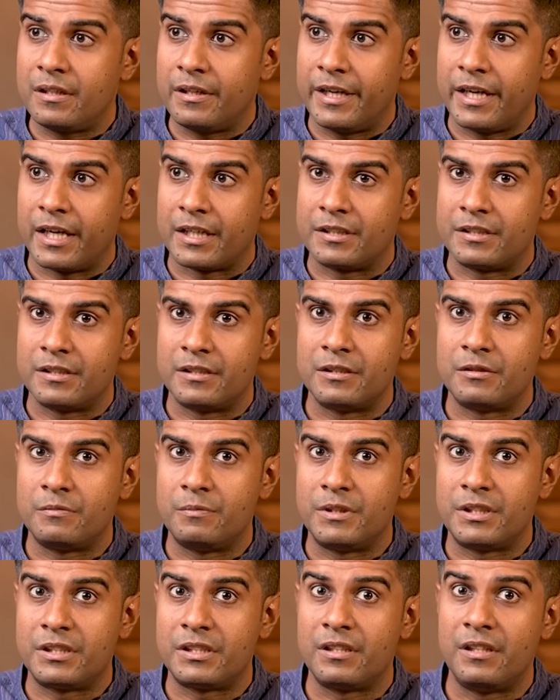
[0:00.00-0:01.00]
reactions
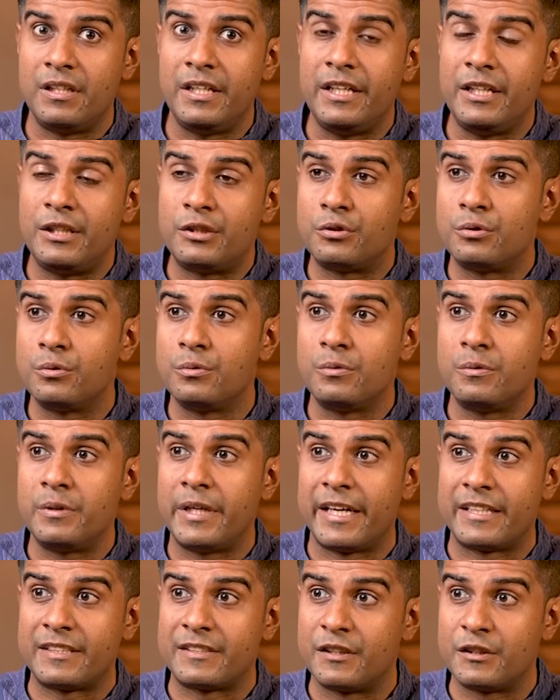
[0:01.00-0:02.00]
which leads to
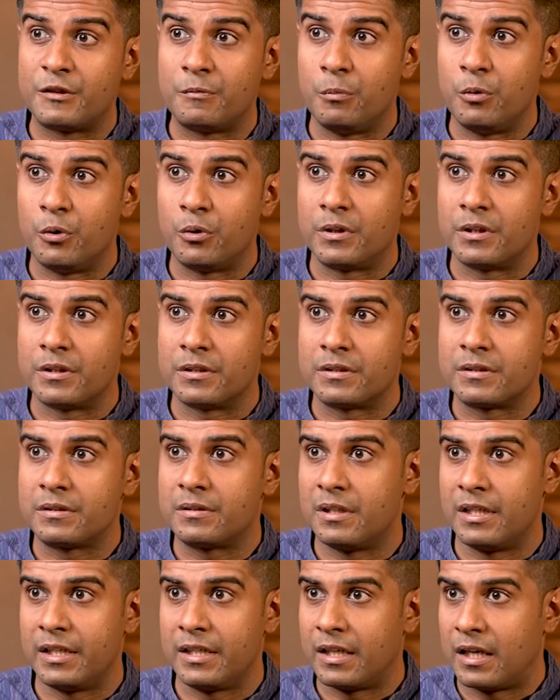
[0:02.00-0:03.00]
excess mucus
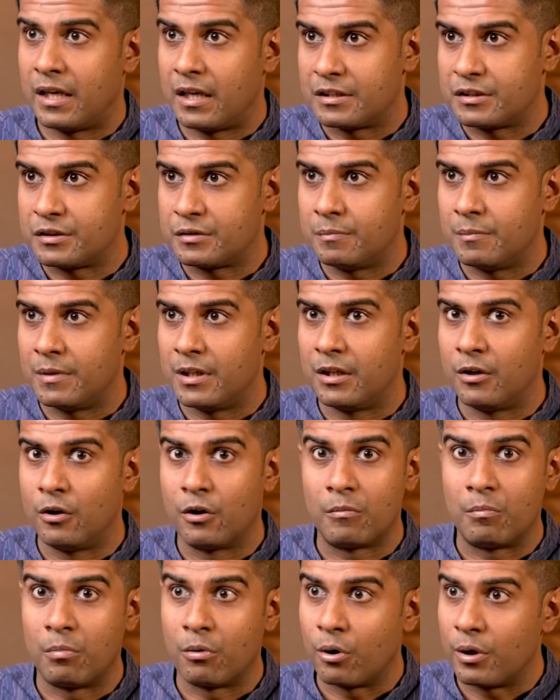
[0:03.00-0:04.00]
like asthma
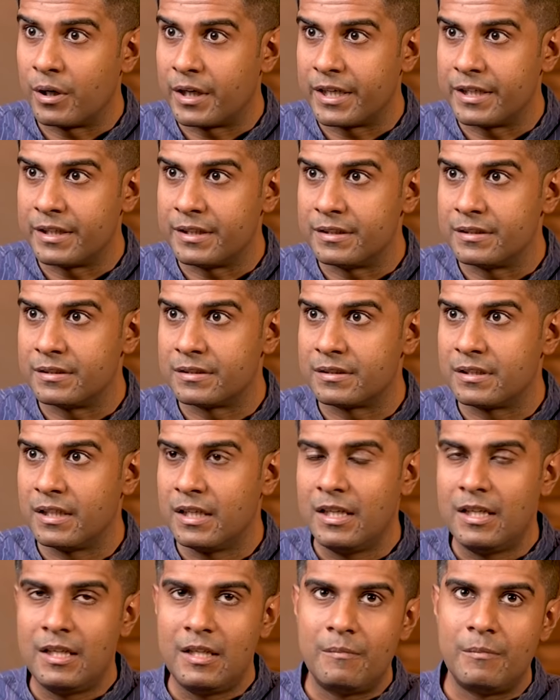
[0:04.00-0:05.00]
or bronchitis,
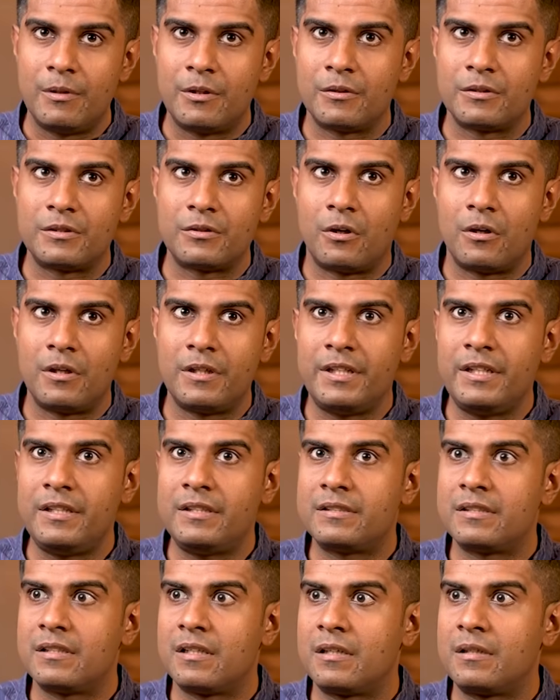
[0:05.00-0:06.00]
because all
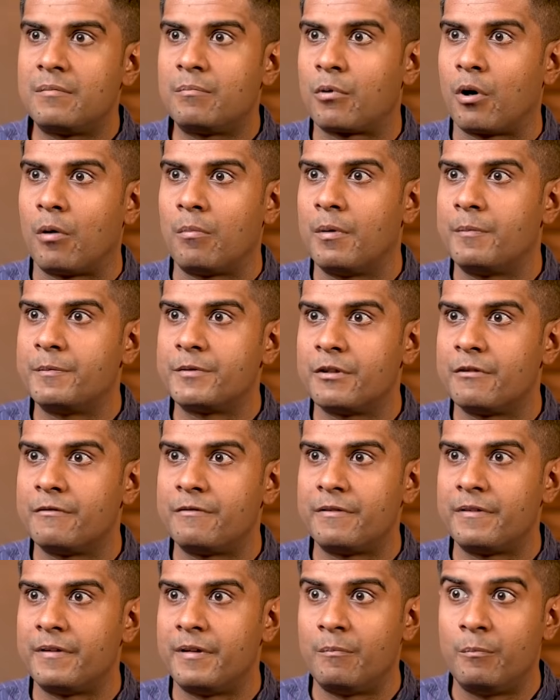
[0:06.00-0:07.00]
these are problems
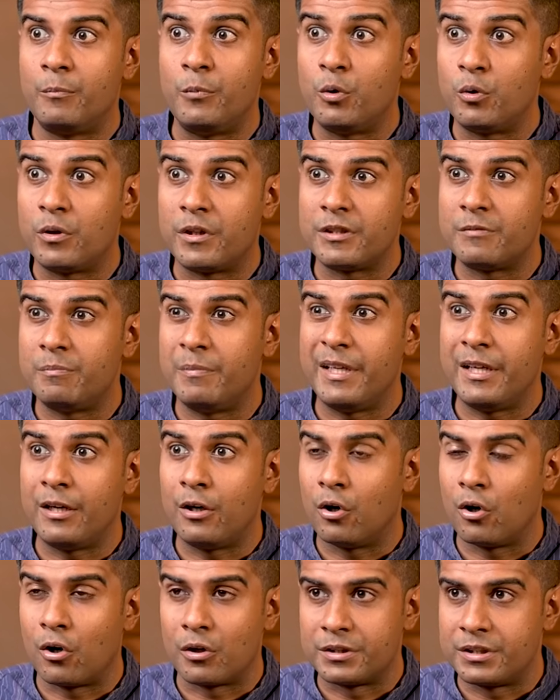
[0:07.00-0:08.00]
of mucus being
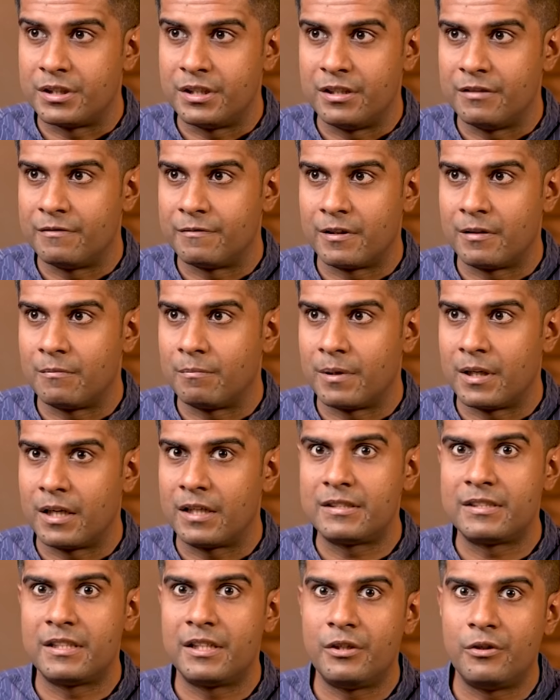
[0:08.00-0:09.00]
lodged in different
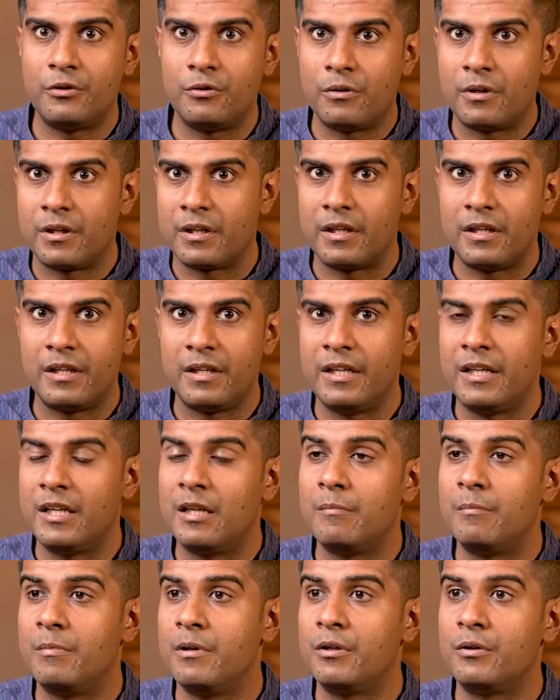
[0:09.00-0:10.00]
parts and you are
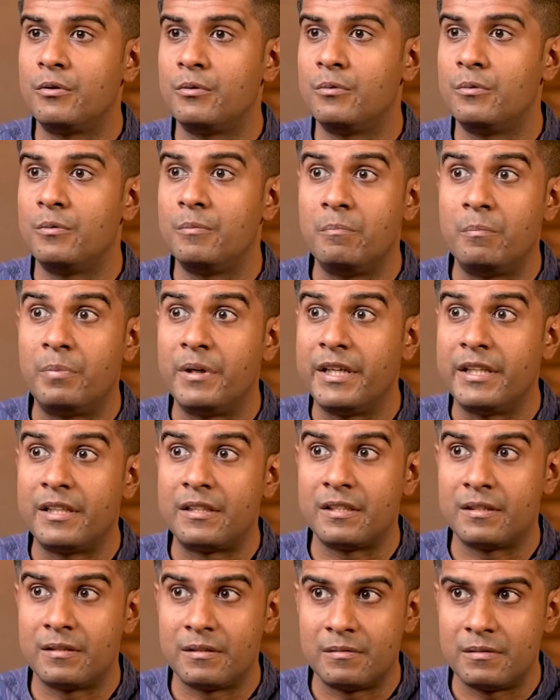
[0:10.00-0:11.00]
unable to breathe
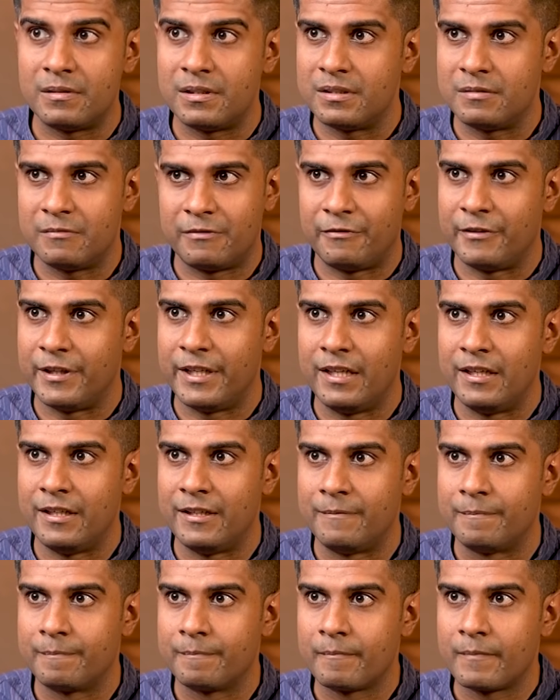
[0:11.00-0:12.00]
freely.